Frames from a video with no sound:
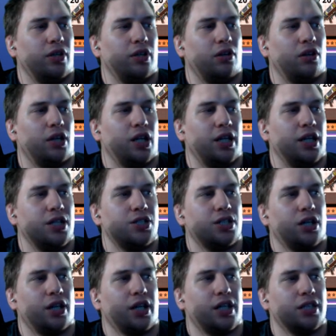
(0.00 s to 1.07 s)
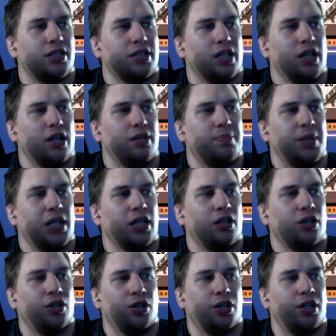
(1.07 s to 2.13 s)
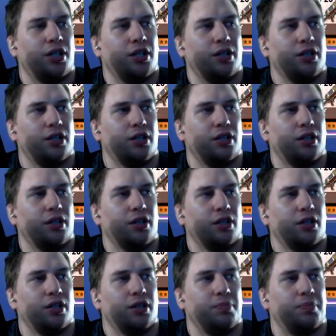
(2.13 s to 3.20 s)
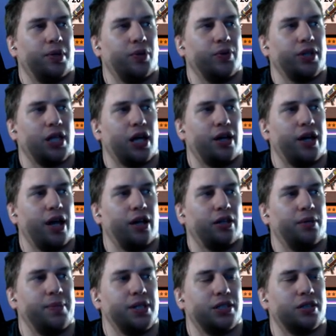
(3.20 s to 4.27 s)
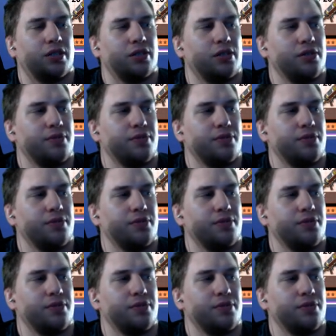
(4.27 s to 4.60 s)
On a ninja, I could see it being good, but without an element,